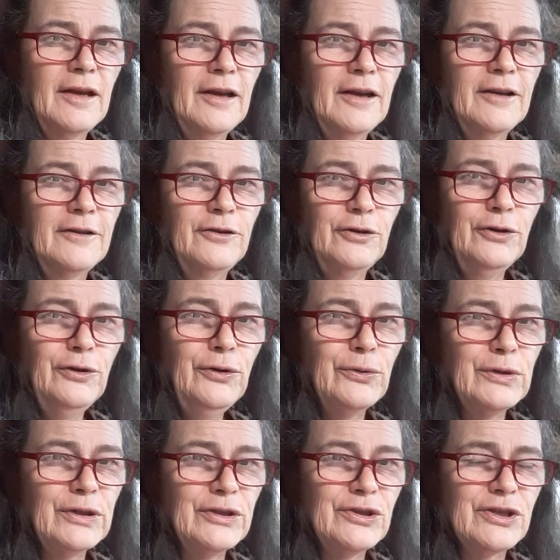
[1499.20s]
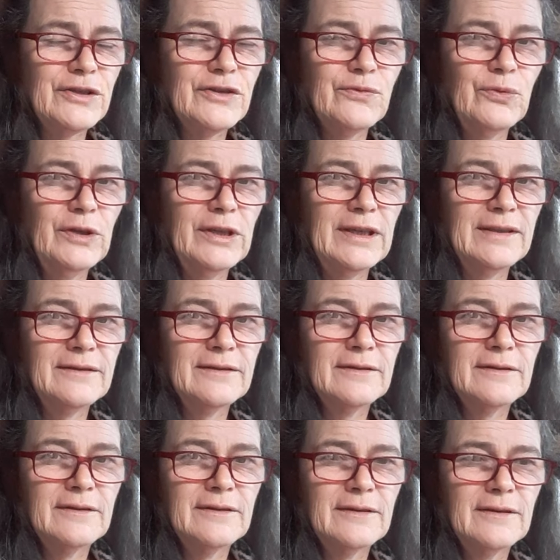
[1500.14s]
And you did just what?
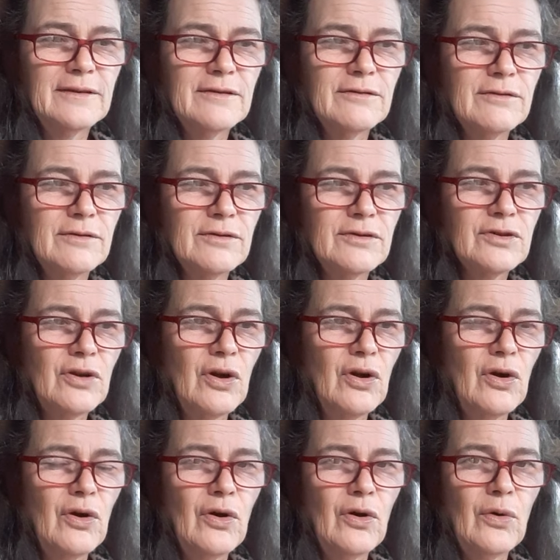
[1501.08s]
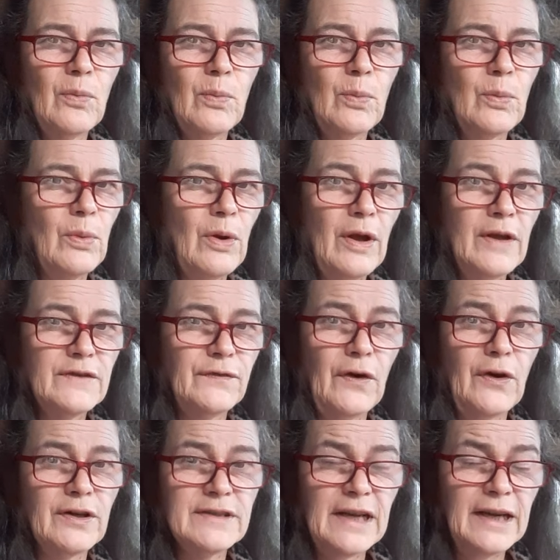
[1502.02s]
So as
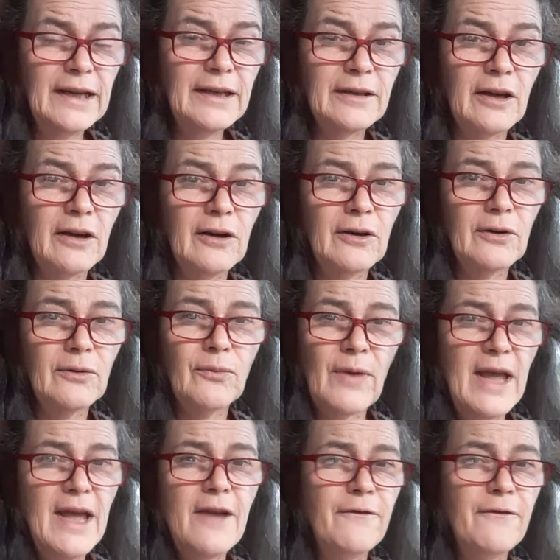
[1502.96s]
far as I know, way